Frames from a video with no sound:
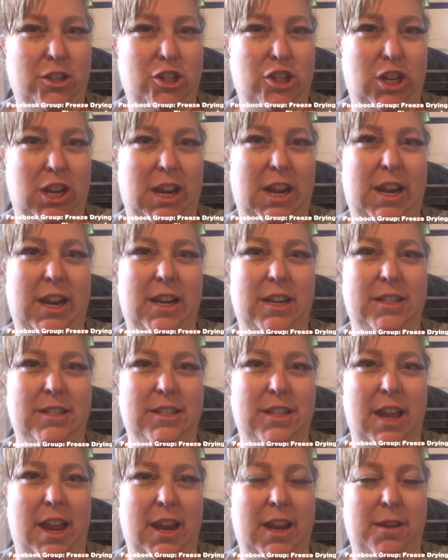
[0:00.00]

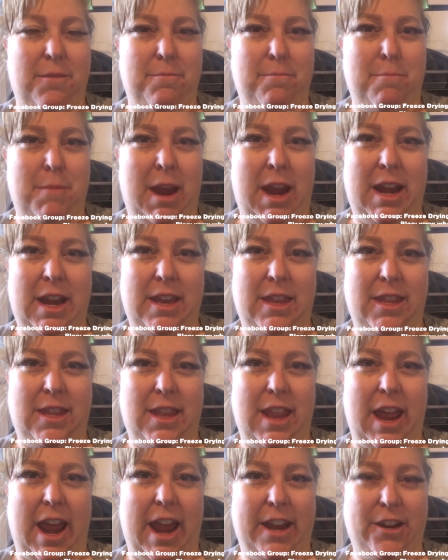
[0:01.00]
cheese that made
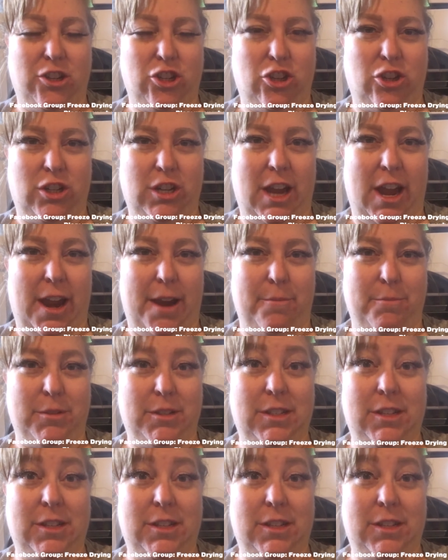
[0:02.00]
the extra time.